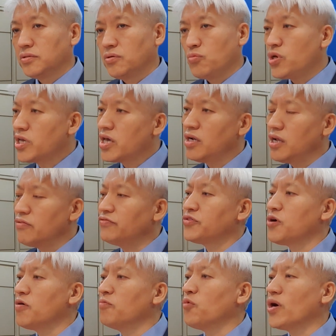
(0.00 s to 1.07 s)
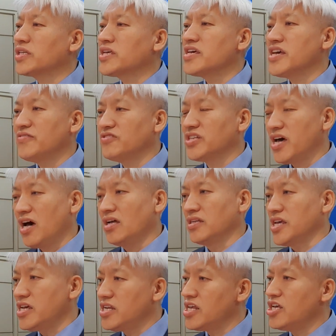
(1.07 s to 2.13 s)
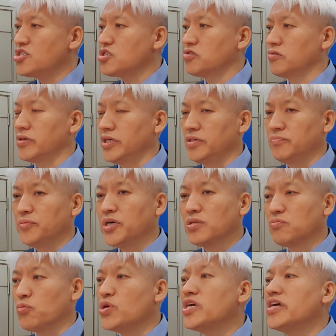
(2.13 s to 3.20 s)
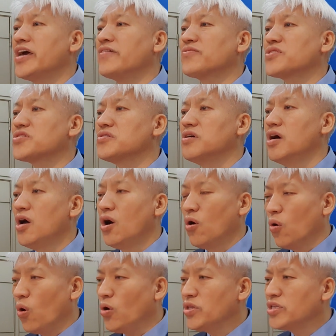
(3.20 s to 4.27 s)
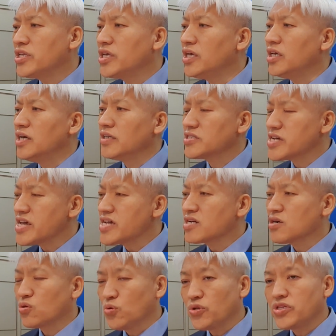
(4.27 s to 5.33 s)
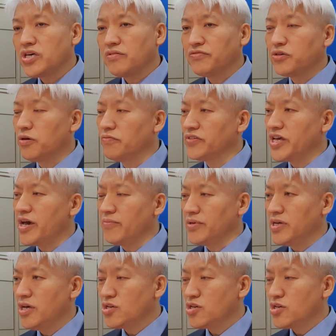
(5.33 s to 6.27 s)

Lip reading: We can learn from what they have done in history, but we have to only take a good thing from them.